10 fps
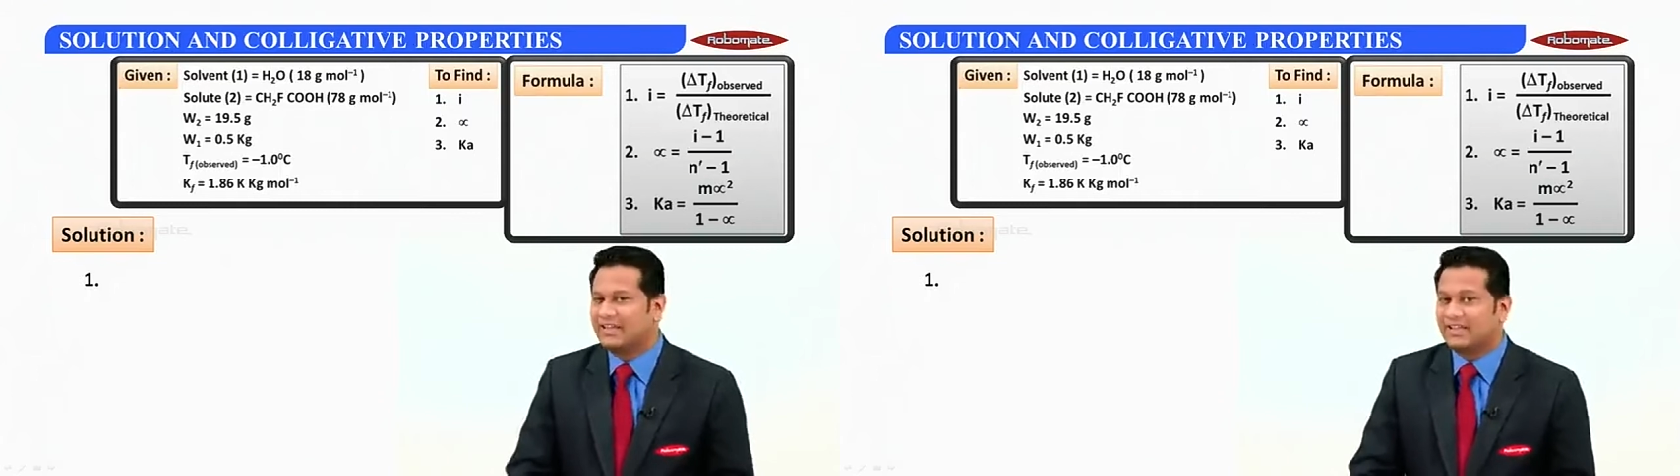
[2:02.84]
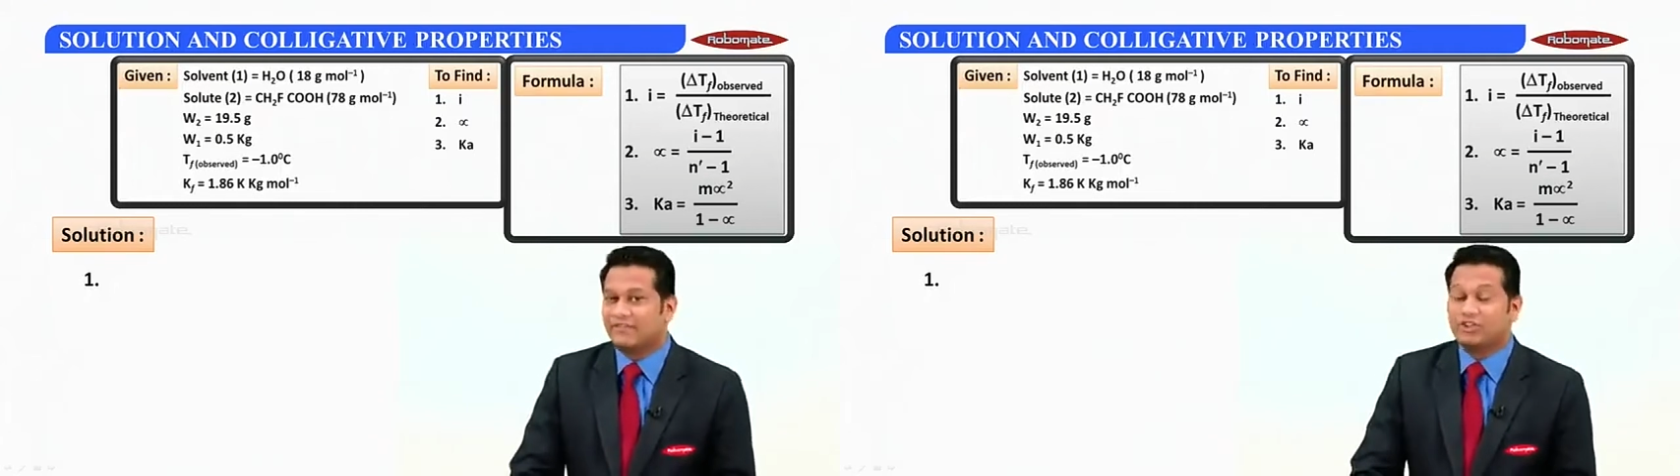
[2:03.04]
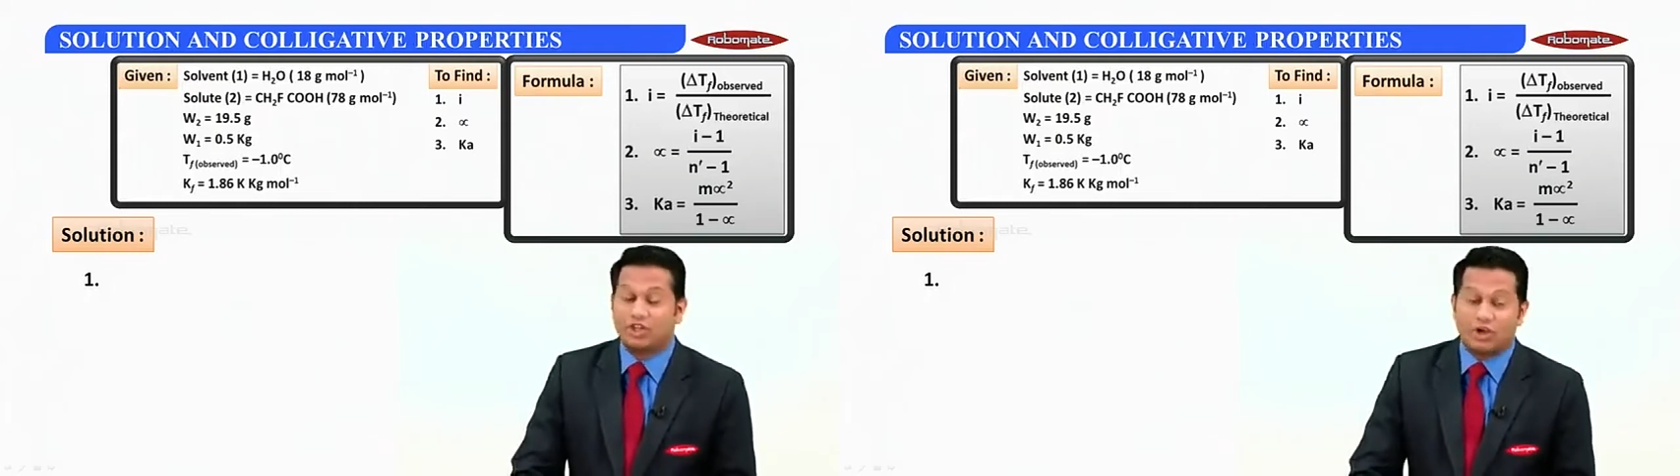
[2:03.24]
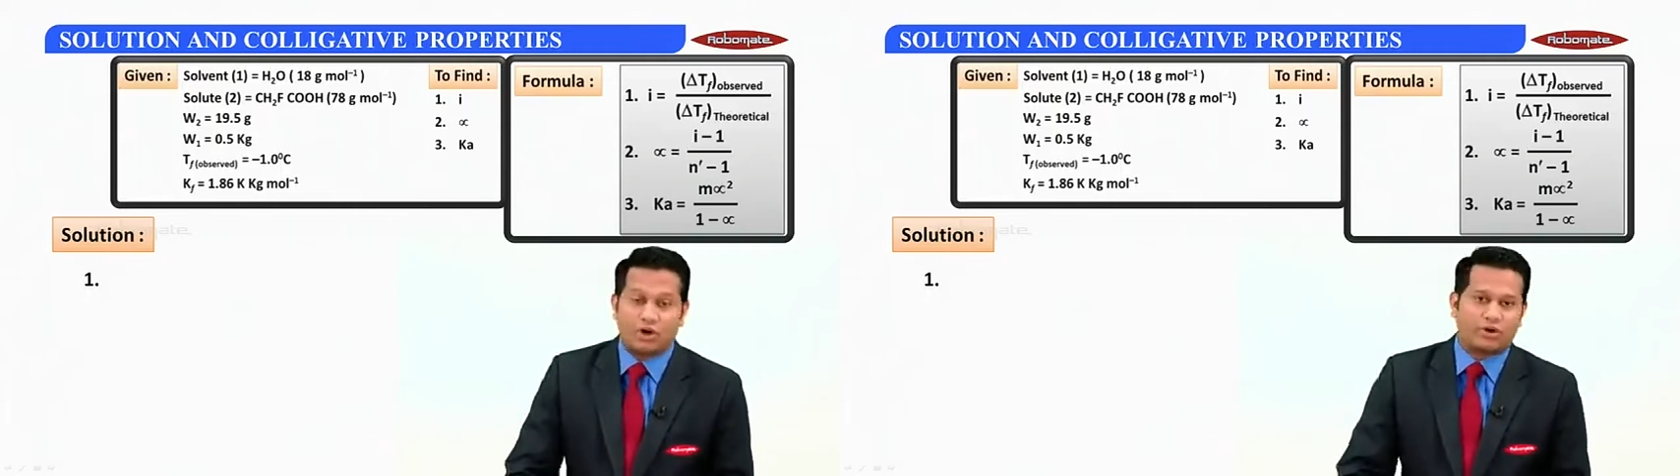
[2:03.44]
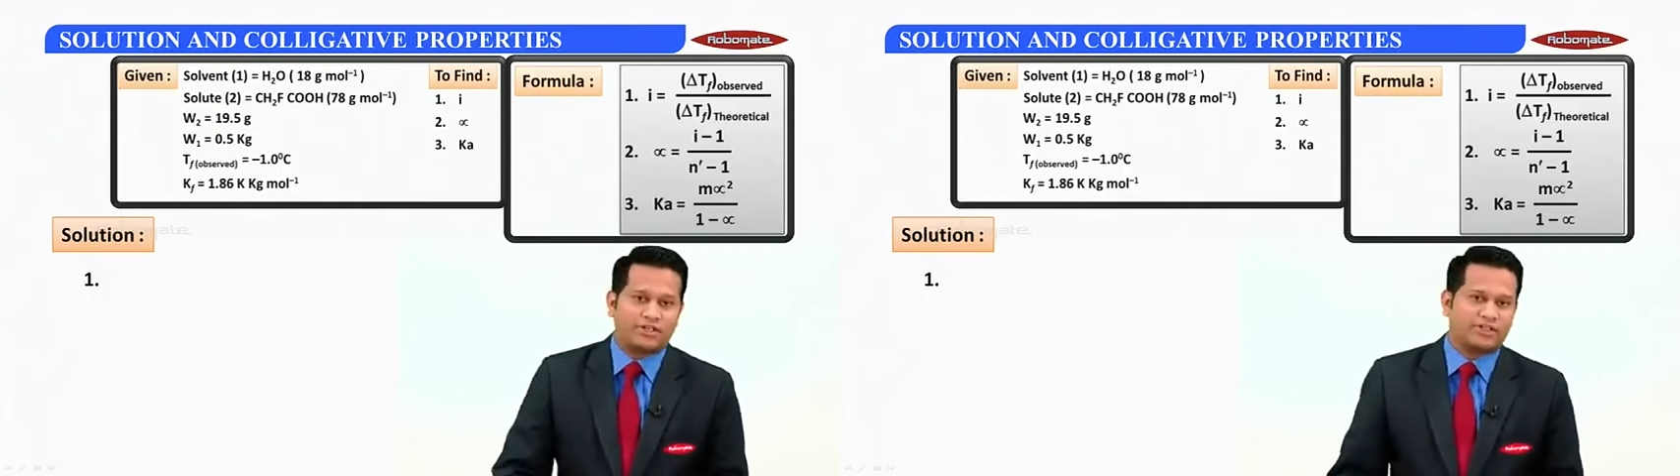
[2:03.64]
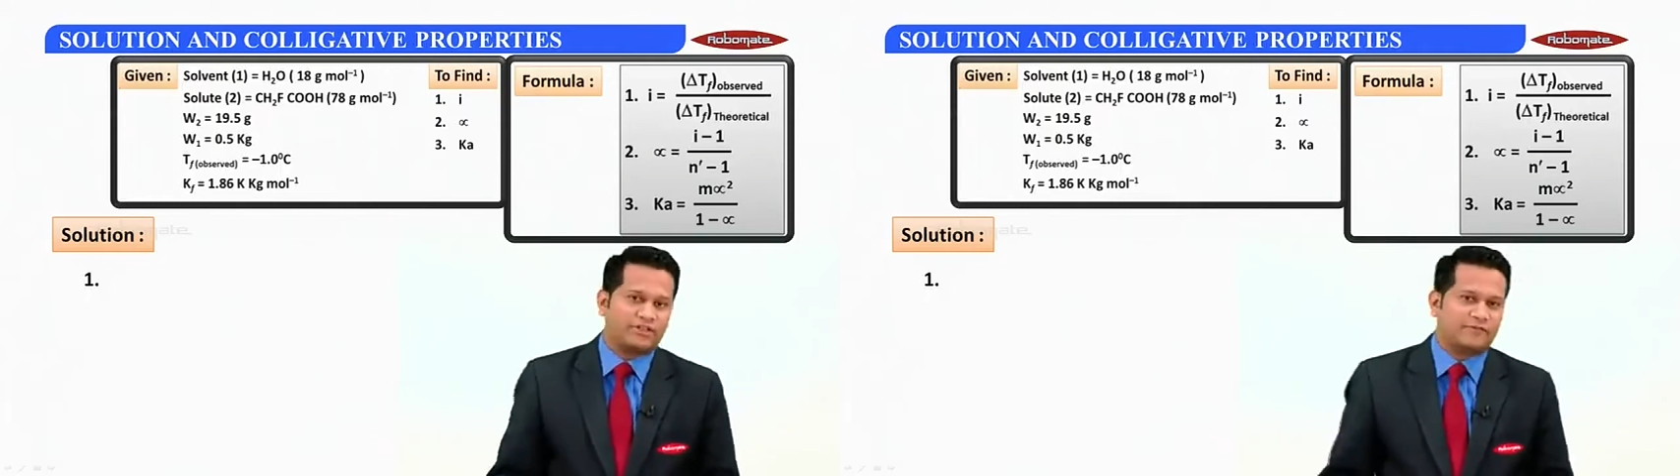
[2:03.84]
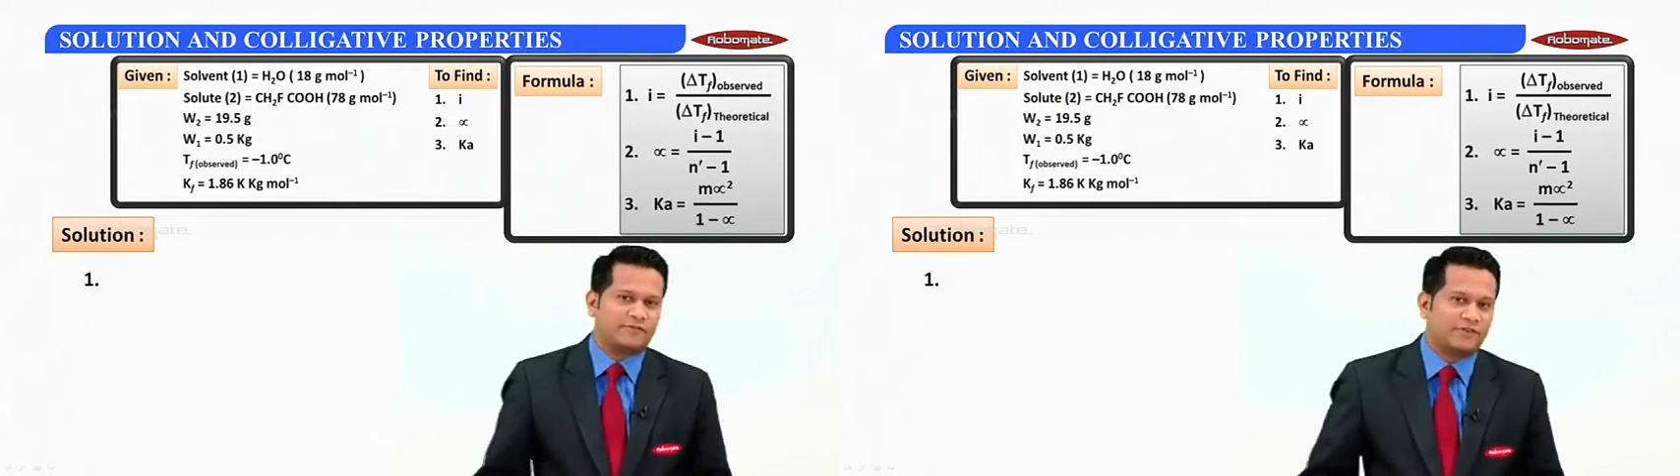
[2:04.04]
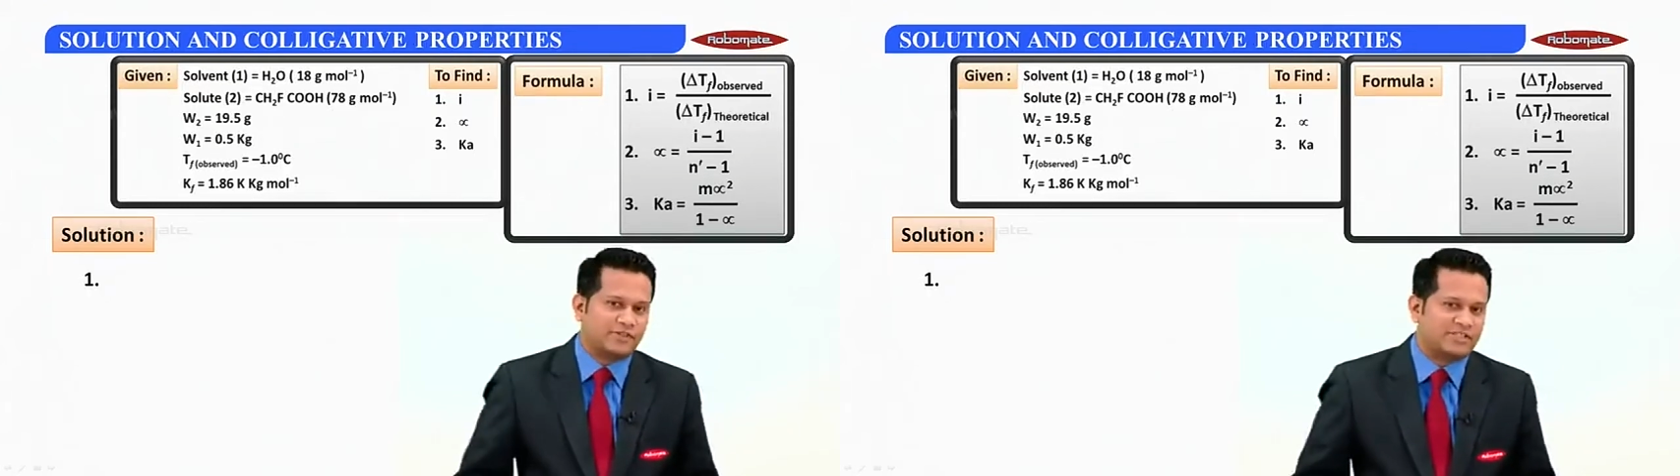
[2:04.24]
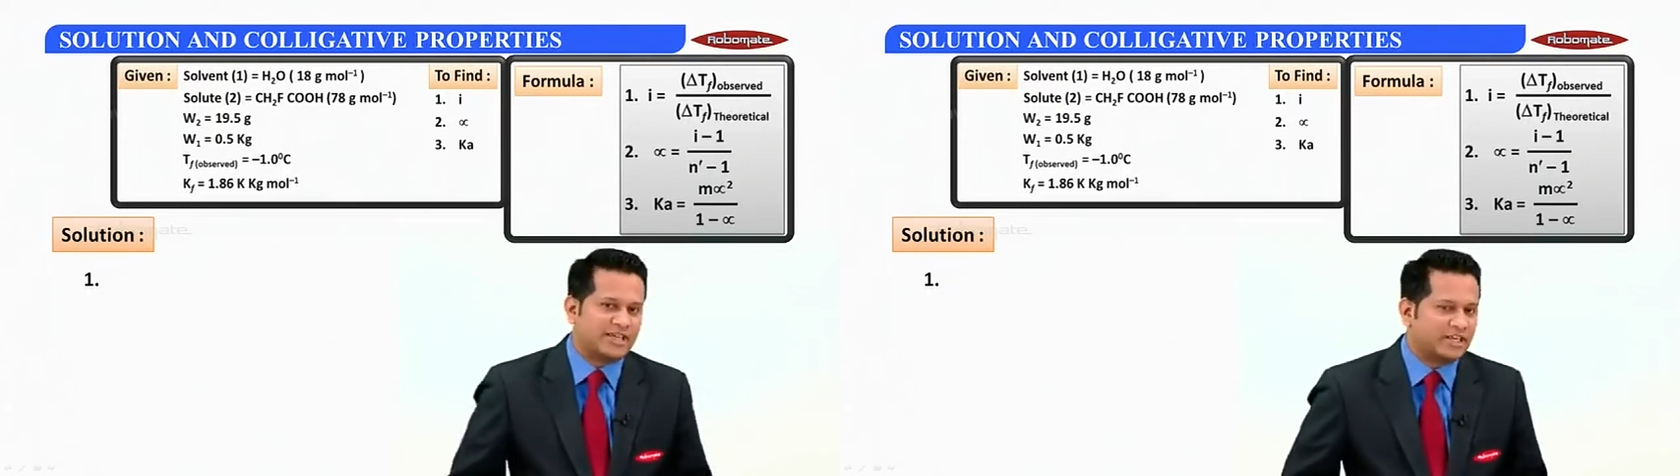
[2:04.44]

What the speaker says: TF theoretical first,